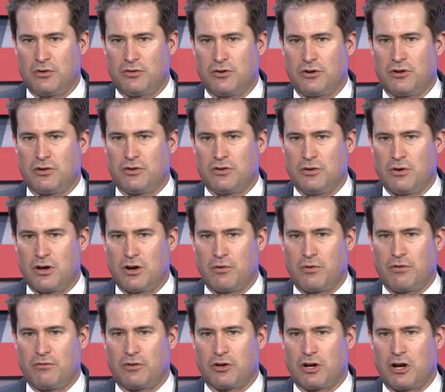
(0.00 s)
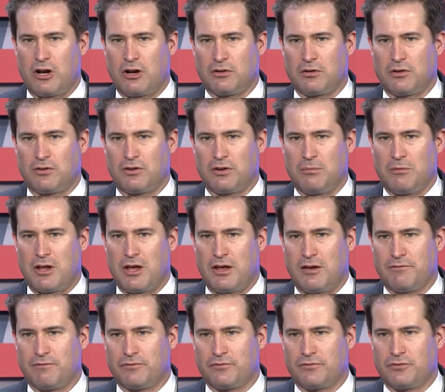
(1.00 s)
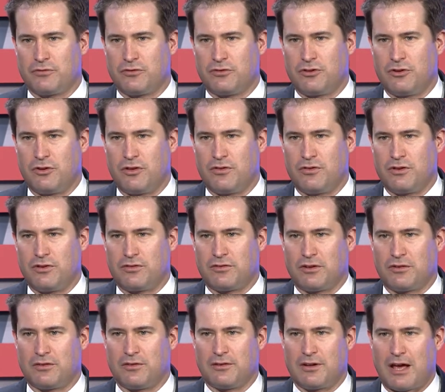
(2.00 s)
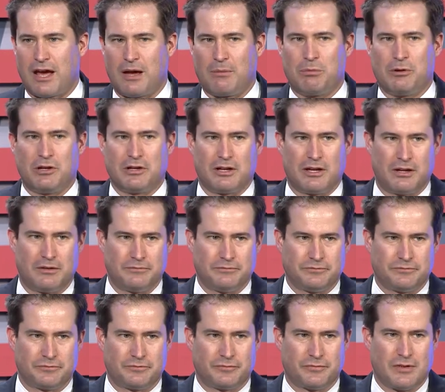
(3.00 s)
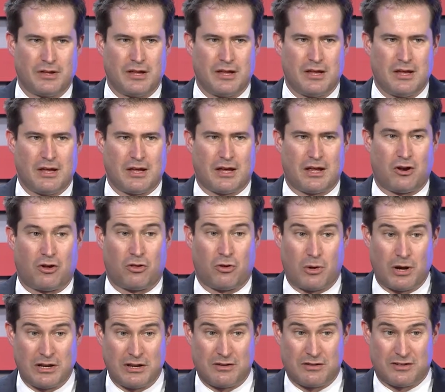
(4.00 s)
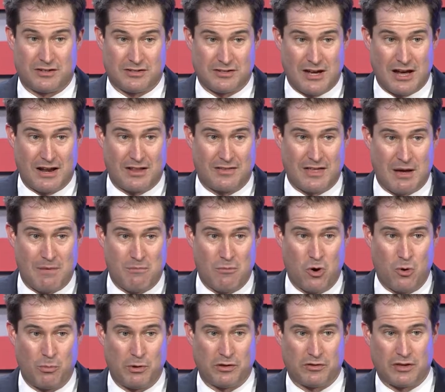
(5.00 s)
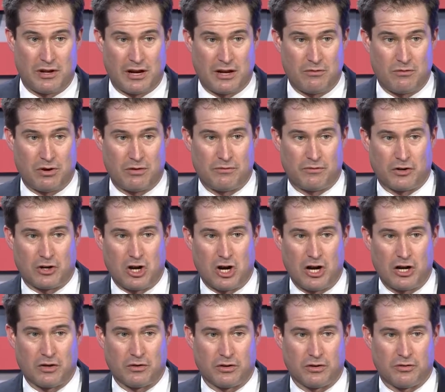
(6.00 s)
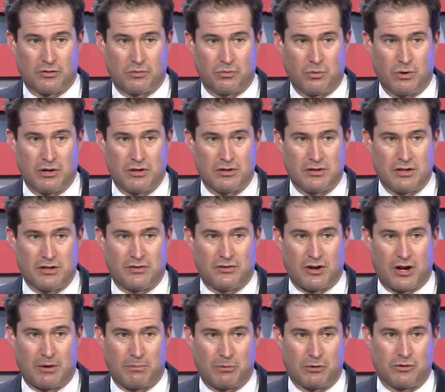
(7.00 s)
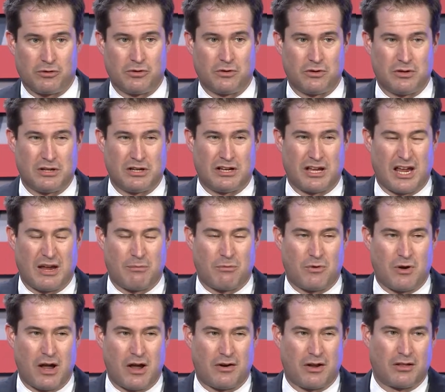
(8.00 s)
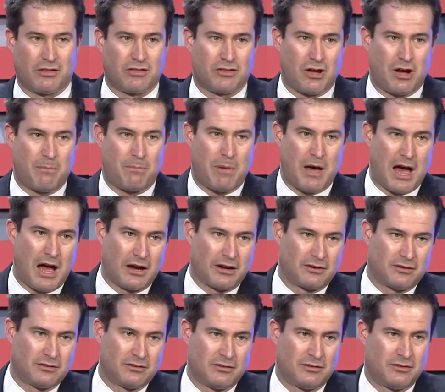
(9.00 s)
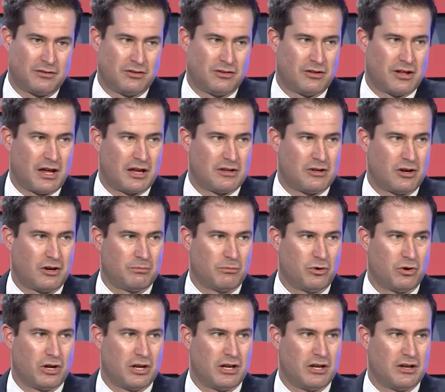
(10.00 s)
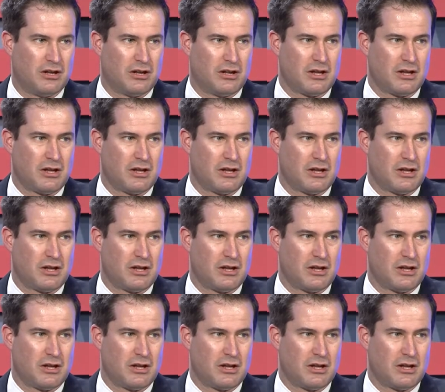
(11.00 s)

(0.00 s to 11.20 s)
sir, you ought to run for Congress someday so that this doesn't happen again." And although I didn't decide at that moment that I'd run for Congress, when this opportunity came around, I thought back to that young Marine